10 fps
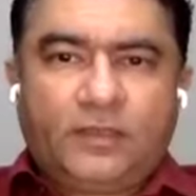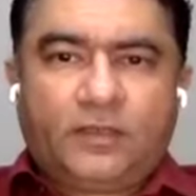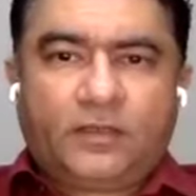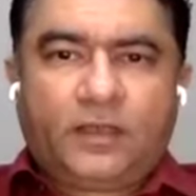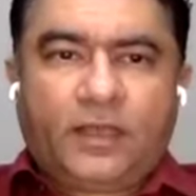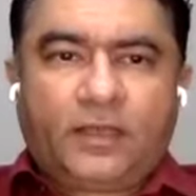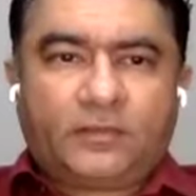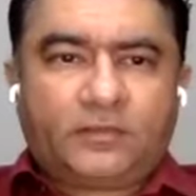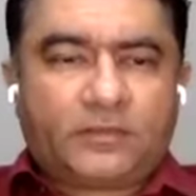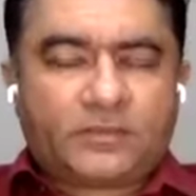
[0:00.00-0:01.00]

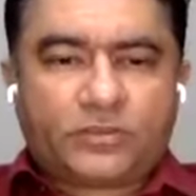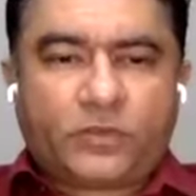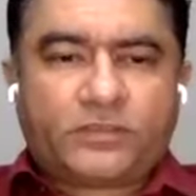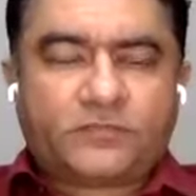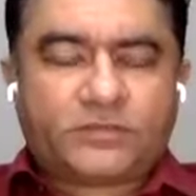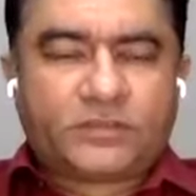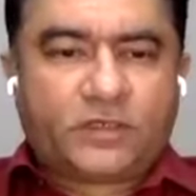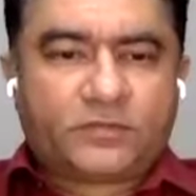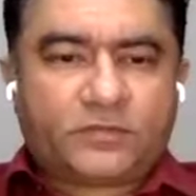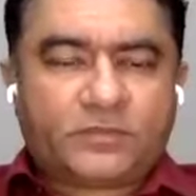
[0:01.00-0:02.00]
And there's a choice of
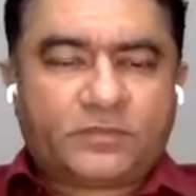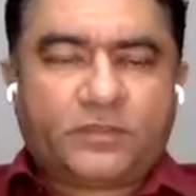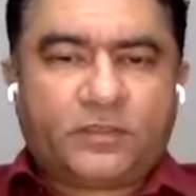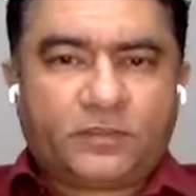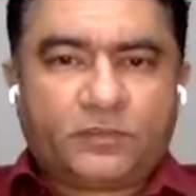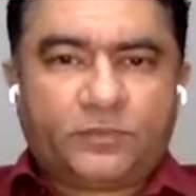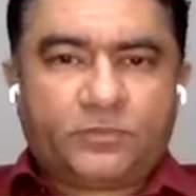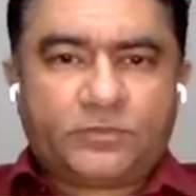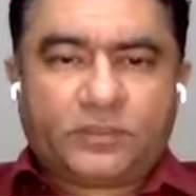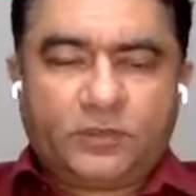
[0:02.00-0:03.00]
startups that they can
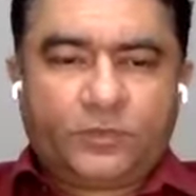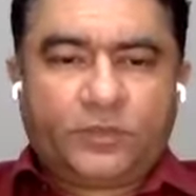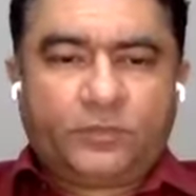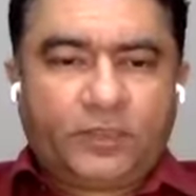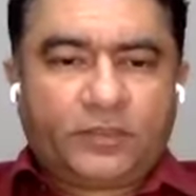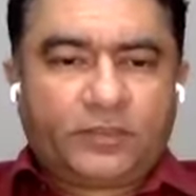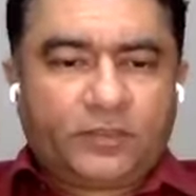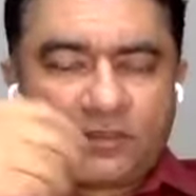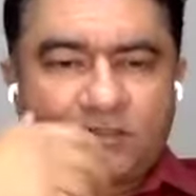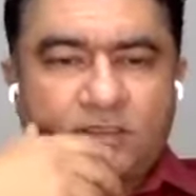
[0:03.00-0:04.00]
use, including Make in
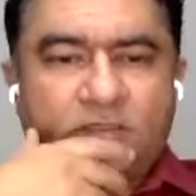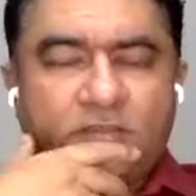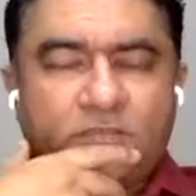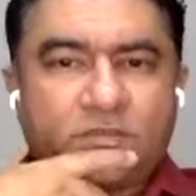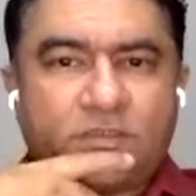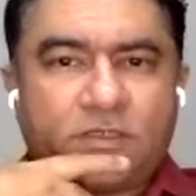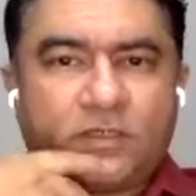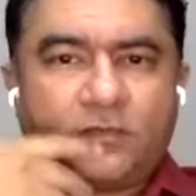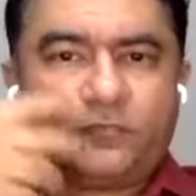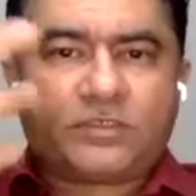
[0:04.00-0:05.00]
India startups,
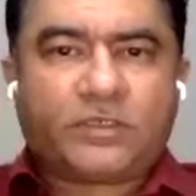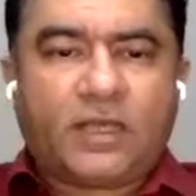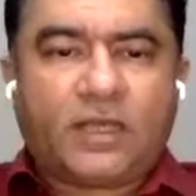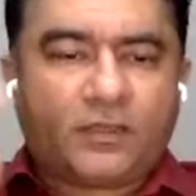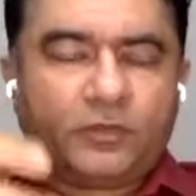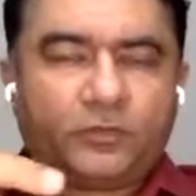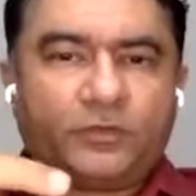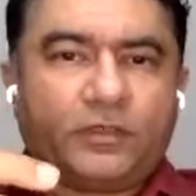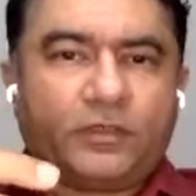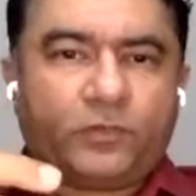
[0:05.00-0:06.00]
which can add to
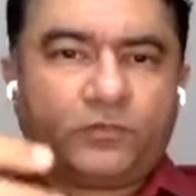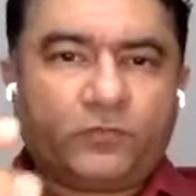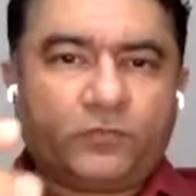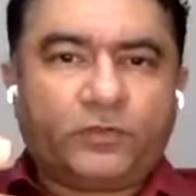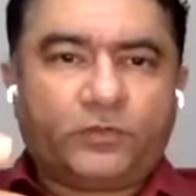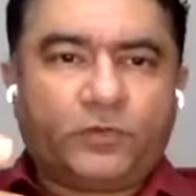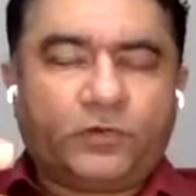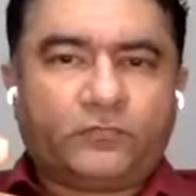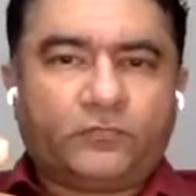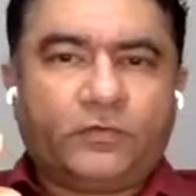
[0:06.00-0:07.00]
their portfolio
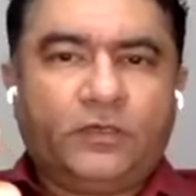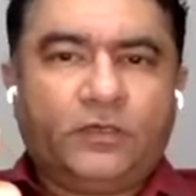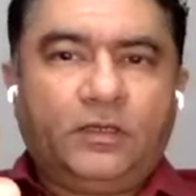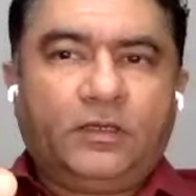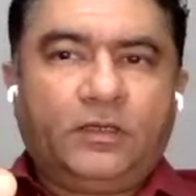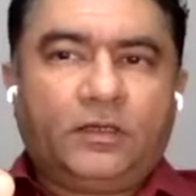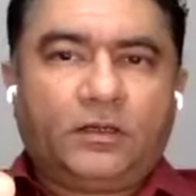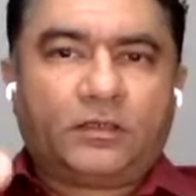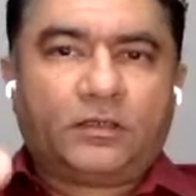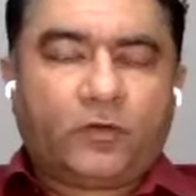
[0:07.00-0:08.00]
of
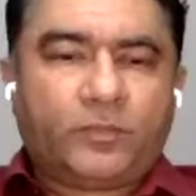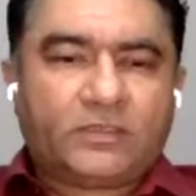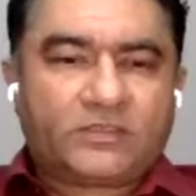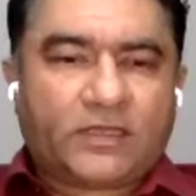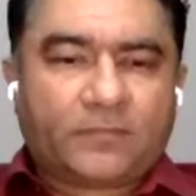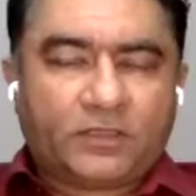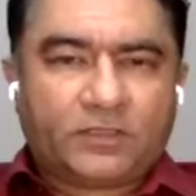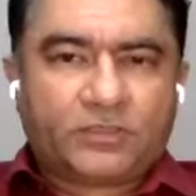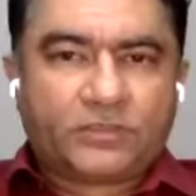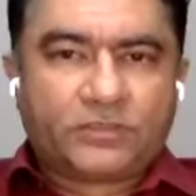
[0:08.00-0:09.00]
cloud-based
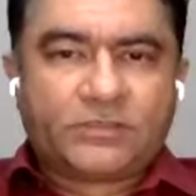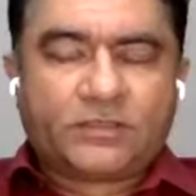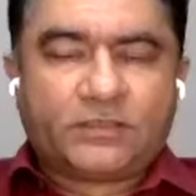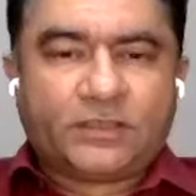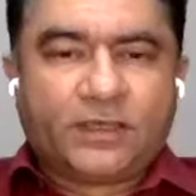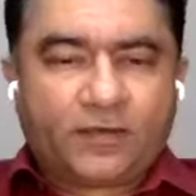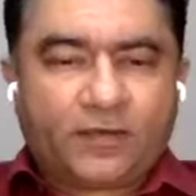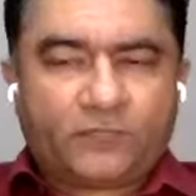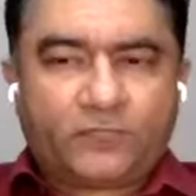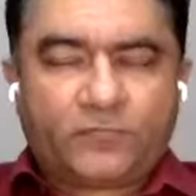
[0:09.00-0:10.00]
applications that they
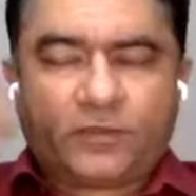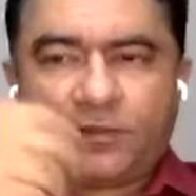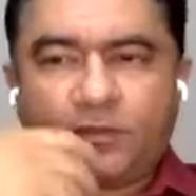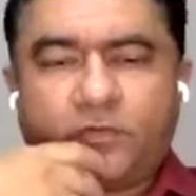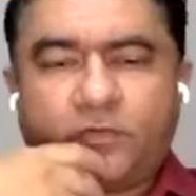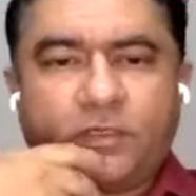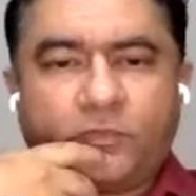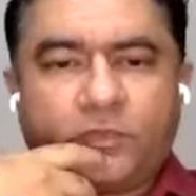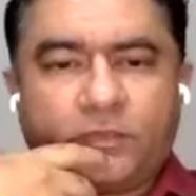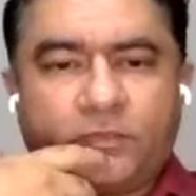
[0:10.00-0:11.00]
have
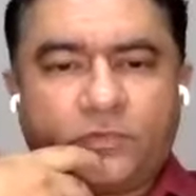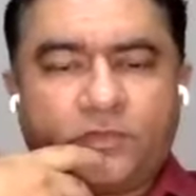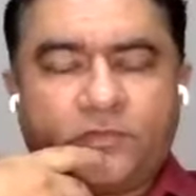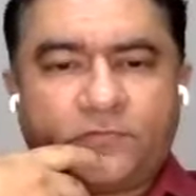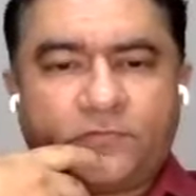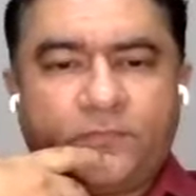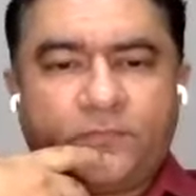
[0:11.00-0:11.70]
running on AWS.